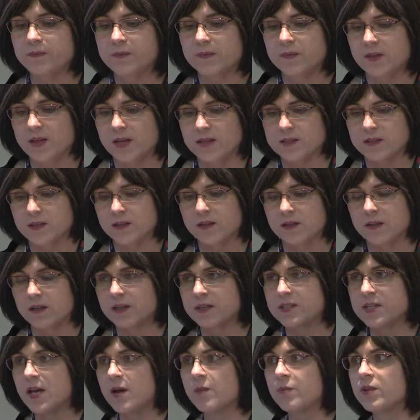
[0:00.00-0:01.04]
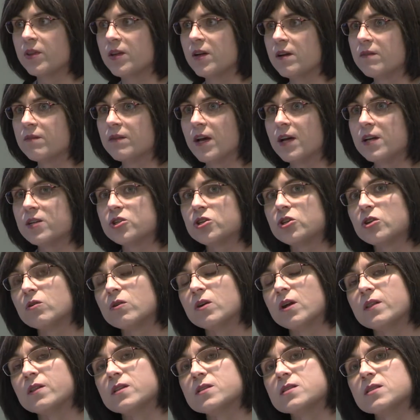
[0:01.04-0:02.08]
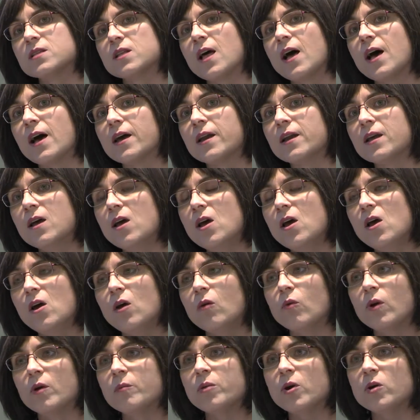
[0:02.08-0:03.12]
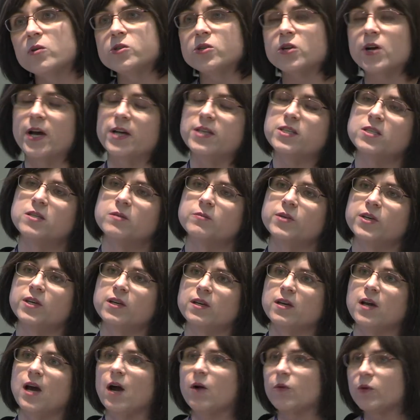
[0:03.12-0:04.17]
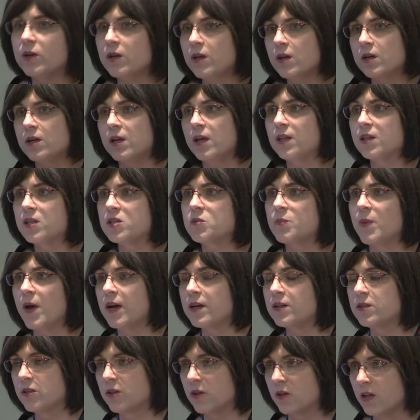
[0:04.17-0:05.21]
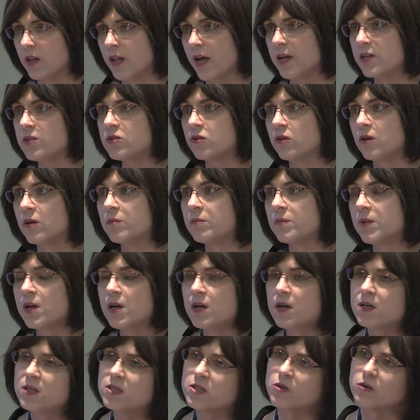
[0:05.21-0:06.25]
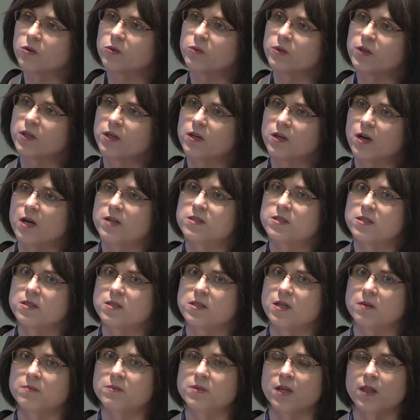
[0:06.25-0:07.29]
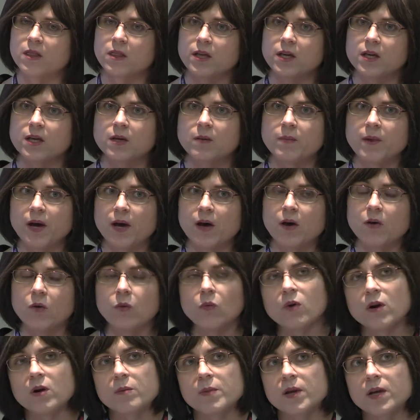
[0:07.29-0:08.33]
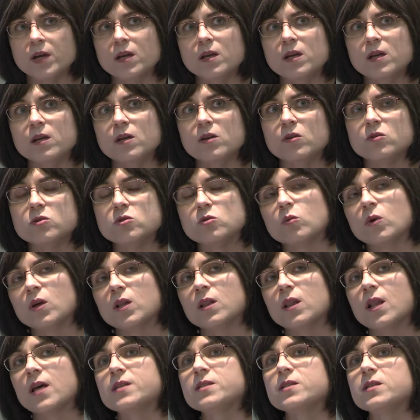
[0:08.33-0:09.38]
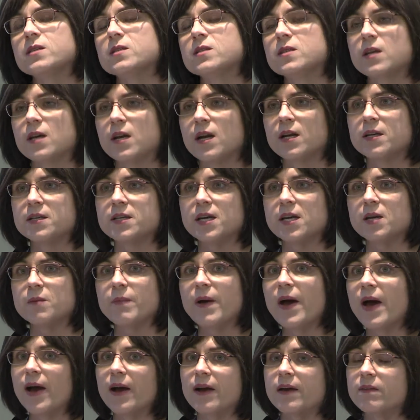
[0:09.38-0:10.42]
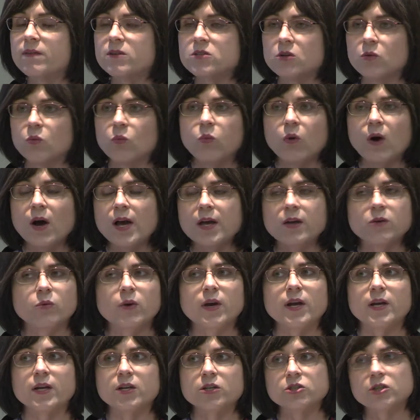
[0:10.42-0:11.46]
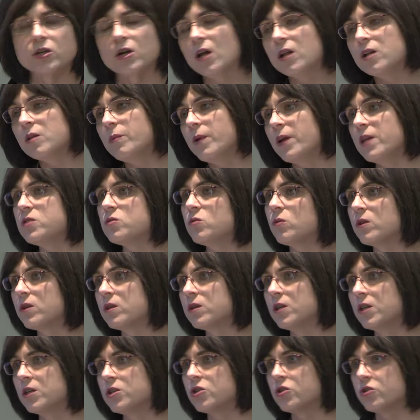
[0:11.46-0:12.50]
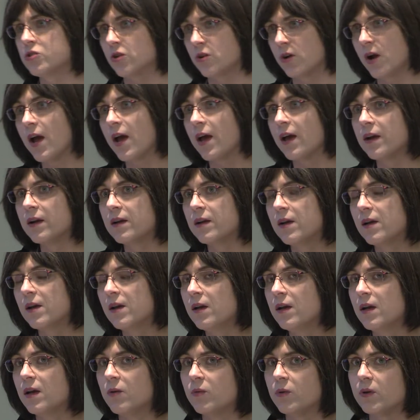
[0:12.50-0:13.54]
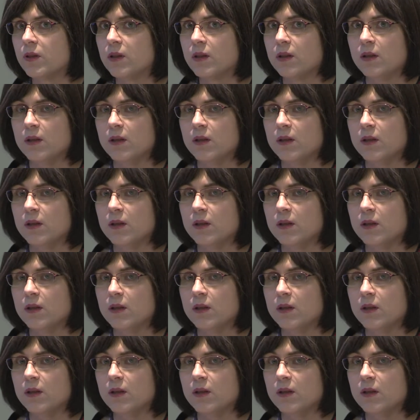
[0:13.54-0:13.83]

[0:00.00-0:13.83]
and that's a little example that I've got shown on the slide. One poster has to be, how are you going to take this back to your classroom? So it really causes them to think about, what am I going to use? What lessons can I take back? And there's a wide range. It all depends where the teachers are at and what